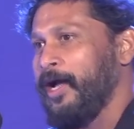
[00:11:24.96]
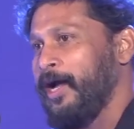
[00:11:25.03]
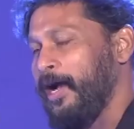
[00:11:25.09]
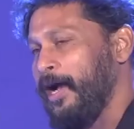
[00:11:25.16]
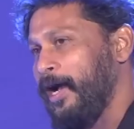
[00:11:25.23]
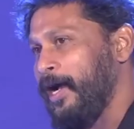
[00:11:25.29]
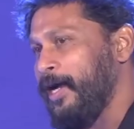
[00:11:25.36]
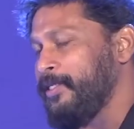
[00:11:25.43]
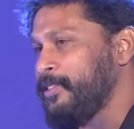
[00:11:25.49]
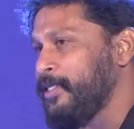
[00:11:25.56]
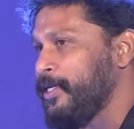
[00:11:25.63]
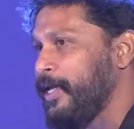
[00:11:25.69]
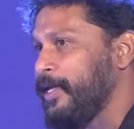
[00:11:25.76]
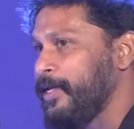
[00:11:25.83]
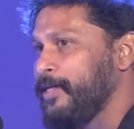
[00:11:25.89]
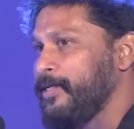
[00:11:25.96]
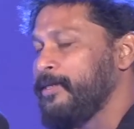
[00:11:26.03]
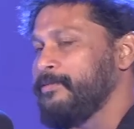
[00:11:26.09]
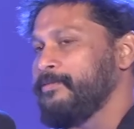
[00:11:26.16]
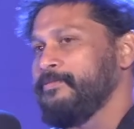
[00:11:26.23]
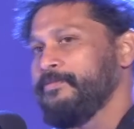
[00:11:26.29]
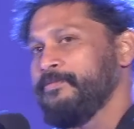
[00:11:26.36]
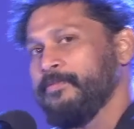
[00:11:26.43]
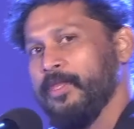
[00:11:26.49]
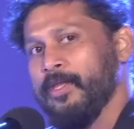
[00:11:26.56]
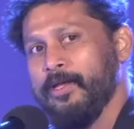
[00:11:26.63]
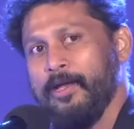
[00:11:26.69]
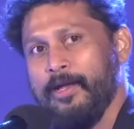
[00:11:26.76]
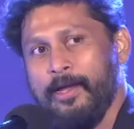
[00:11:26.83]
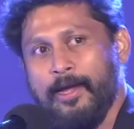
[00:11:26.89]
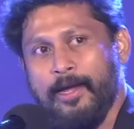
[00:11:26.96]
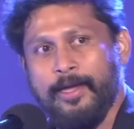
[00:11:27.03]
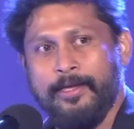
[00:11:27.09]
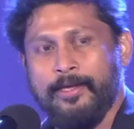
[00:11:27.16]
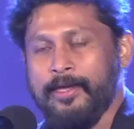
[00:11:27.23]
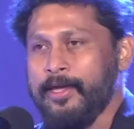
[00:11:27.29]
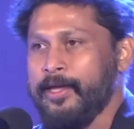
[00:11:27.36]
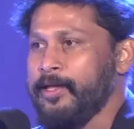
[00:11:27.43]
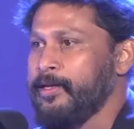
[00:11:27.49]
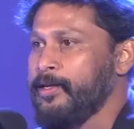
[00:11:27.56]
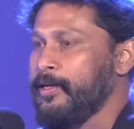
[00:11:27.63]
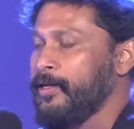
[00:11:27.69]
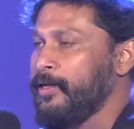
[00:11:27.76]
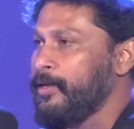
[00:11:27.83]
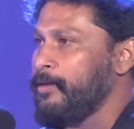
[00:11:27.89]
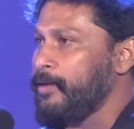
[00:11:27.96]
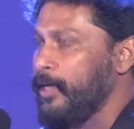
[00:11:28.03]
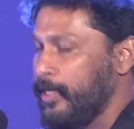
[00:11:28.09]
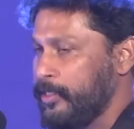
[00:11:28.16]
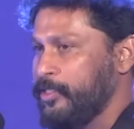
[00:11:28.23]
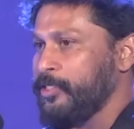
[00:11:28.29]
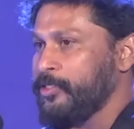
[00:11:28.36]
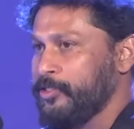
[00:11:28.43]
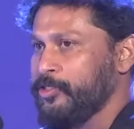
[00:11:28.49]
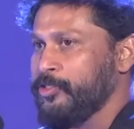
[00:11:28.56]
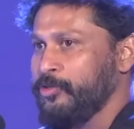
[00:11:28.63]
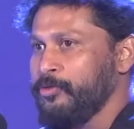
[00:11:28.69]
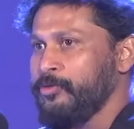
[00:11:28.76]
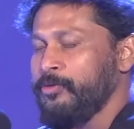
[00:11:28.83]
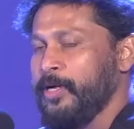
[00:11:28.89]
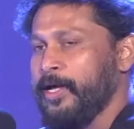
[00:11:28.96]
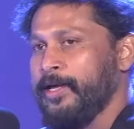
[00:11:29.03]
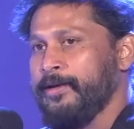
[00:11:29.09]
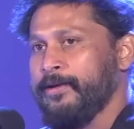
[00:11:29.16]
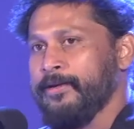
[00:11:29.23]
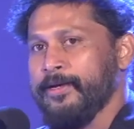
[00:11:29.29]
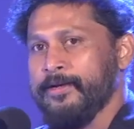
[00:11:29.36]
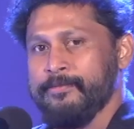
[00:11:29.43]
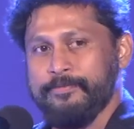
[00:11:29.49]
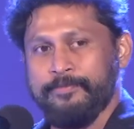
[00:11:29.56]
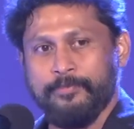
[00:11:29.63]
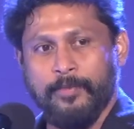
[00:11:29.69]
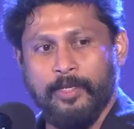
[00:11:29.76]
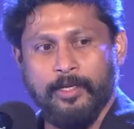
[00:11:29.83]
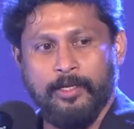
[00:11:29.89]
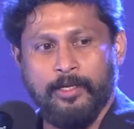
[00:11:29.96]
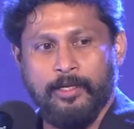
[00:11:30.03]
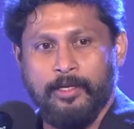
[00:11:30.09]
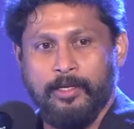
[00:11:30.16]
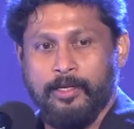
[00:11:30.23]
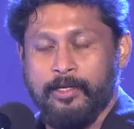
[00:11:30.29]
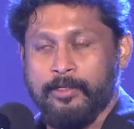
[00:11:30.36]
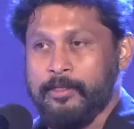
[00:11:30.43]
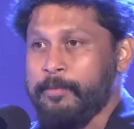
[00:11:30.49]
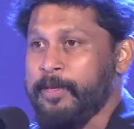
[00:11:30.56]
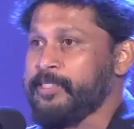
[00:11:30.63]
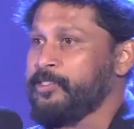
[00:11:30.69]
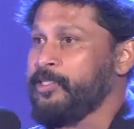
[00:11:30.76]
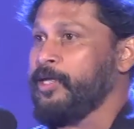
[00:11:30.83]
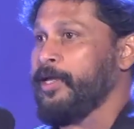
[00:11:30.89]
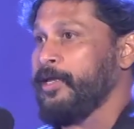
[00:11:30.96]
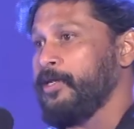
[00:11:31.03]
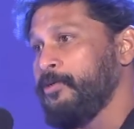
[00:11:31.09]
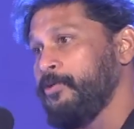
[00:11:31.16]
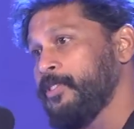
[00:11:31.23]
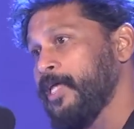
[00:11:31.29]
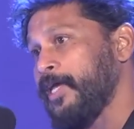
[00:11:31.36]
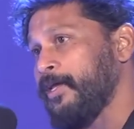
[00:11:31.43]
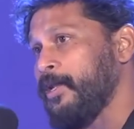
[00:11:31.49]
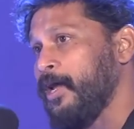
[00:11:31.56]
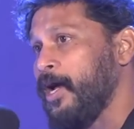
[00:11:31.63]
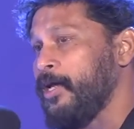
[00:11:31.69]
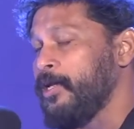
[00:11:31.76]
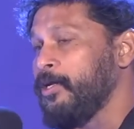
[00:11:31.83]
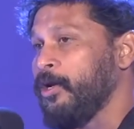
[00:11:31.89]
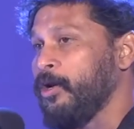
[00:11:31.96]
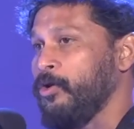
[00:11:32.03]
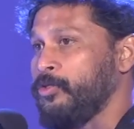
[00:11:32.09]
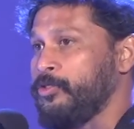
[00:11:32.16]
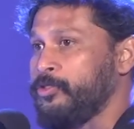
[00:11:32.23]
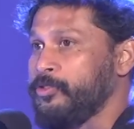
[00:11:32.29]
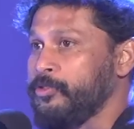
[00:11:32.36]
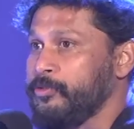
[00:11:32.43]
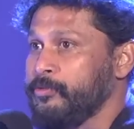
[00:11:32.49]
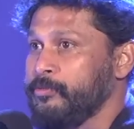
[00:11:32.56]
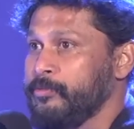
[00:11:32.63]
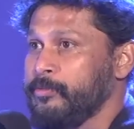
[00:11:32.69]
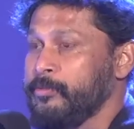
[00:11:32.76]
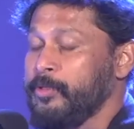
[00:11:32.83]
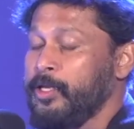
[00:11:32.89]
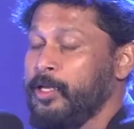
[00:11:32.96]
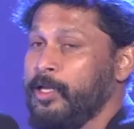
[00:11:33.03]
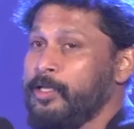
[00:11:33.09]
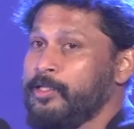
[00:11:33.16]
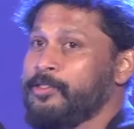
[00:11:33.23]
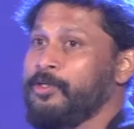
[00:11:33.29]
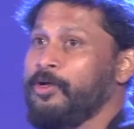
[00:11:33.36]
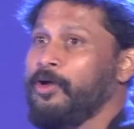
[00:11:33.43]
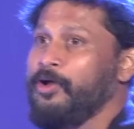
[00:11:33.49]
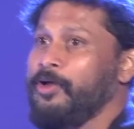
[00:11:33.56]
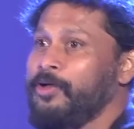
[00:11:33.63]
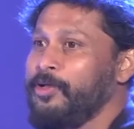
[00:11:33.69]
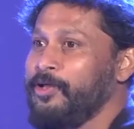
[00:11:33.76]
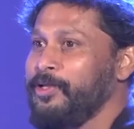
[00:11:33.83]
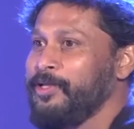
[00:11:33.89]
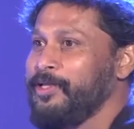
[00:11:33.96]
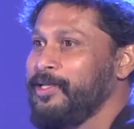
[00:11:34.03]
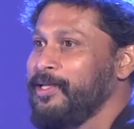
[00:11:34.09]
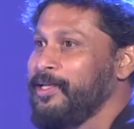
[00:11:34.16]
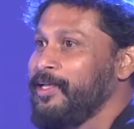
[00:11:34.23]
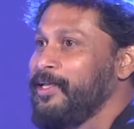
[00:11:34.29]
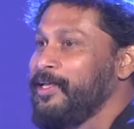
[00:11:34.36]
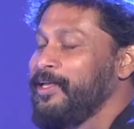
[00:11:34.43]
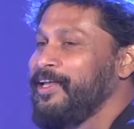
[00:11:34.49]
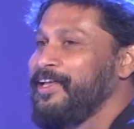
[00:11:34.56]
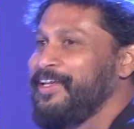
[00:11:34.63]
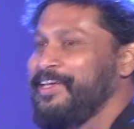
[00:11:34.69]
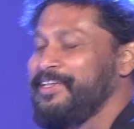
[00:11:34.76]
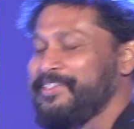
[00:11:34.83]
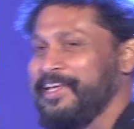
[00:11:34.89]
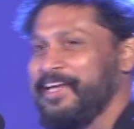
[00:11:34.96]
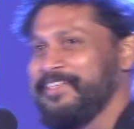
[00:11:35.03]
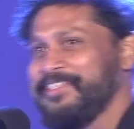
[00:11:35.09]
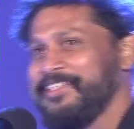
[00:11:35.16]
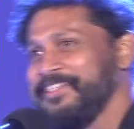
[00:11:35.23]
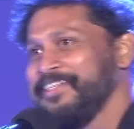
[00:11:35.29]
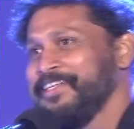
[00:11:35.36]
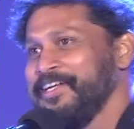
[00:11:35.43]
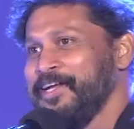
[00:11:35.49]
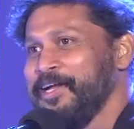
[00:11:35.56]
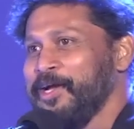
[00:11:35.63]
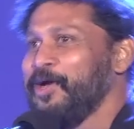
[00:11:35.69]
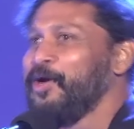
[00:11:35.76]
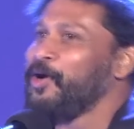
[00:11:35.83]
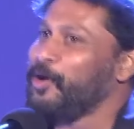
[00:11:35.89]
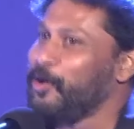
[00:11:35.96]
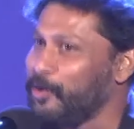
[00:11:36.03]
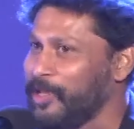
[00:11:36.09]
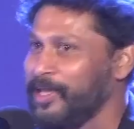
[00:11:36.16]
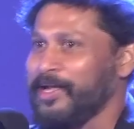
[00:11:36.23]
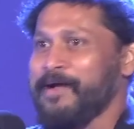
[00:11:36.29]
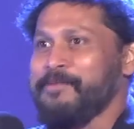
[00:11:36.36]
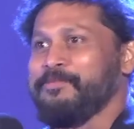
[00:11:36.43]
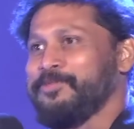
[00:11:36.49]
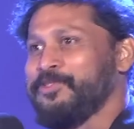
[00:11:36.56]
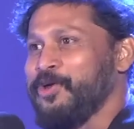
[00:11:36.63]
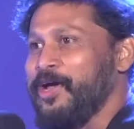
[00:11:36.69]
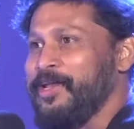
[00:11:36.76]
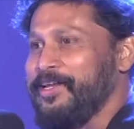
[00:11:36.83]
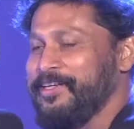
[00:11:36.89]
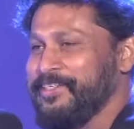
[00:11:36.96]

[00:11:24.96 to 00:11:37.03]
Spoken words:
I said, I can assist you, and the best thing I can do is I can iron clothes. So he says, okay, come, join in.